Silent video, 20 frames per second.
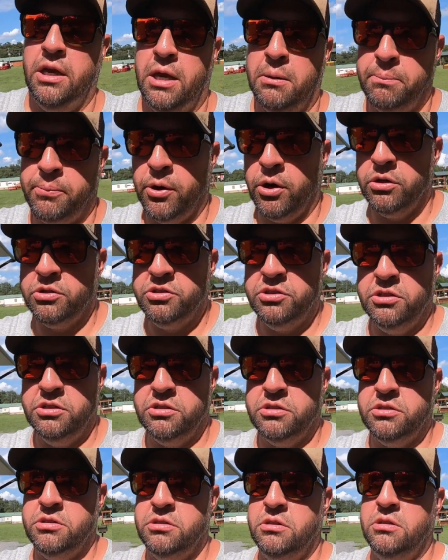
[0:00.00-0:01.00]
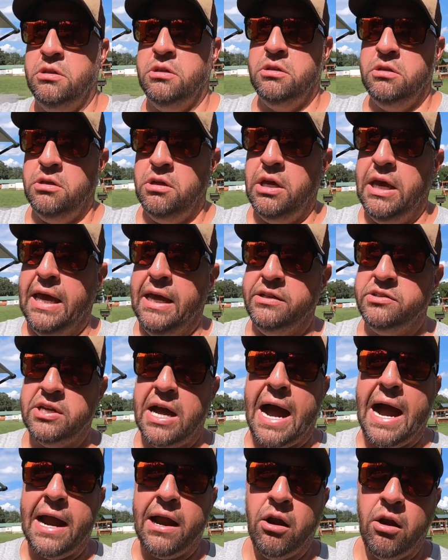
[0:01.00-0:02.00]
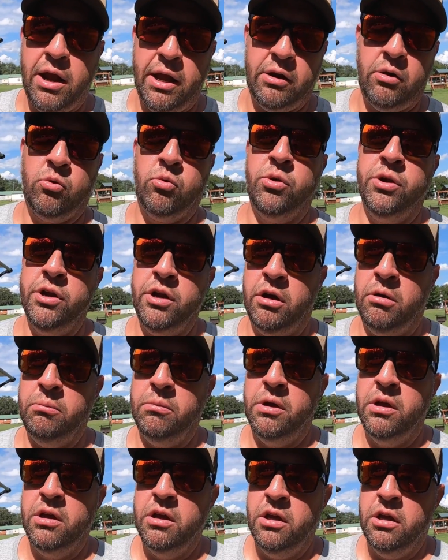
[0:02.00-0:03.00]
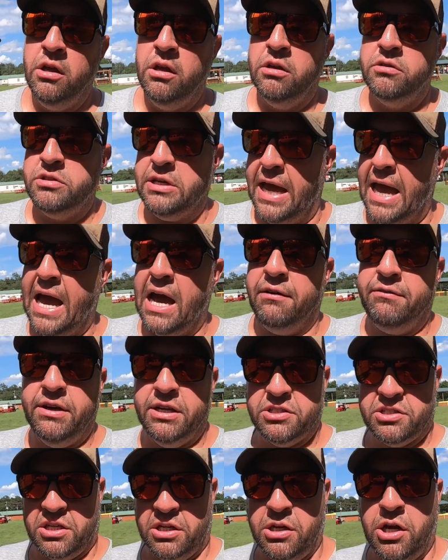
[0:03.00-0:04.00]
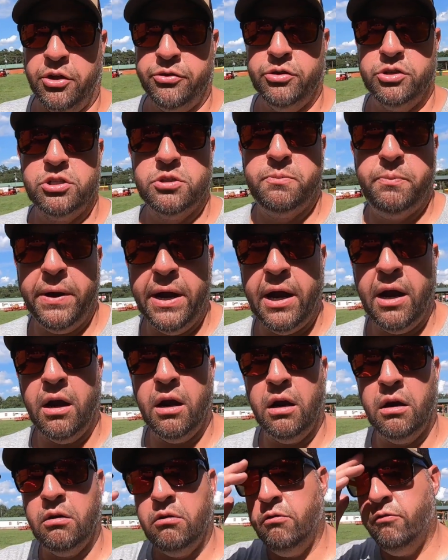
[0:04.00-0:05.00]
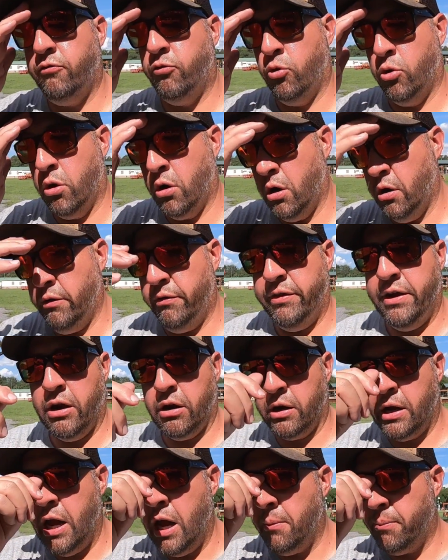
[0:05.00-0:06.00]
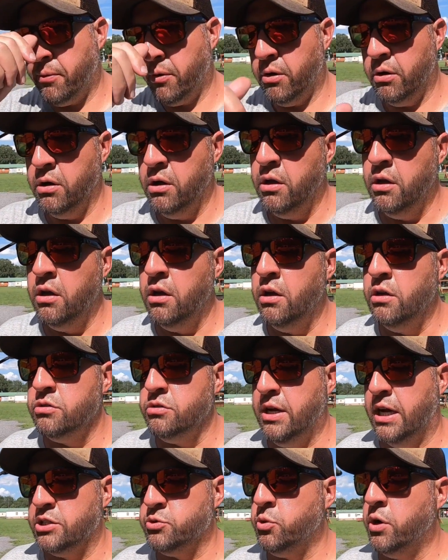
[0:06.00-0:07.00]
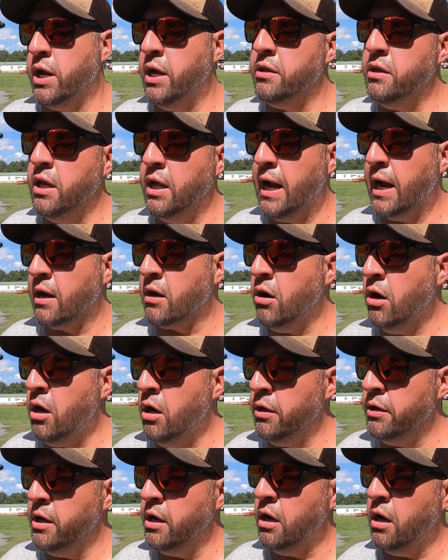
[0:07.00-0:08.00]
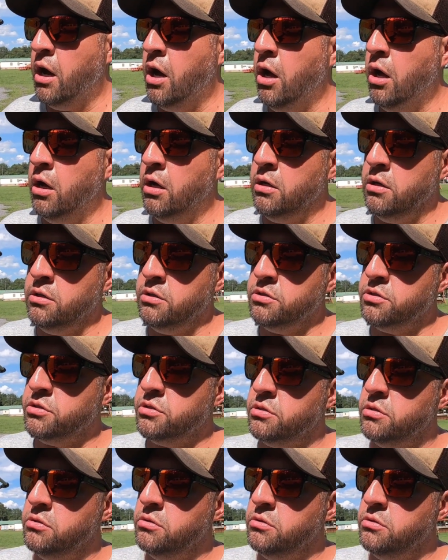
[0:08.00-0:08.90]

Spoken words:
and purchase a tire and a rim to have as another spare for their camper. So that's what I did. I called Hall's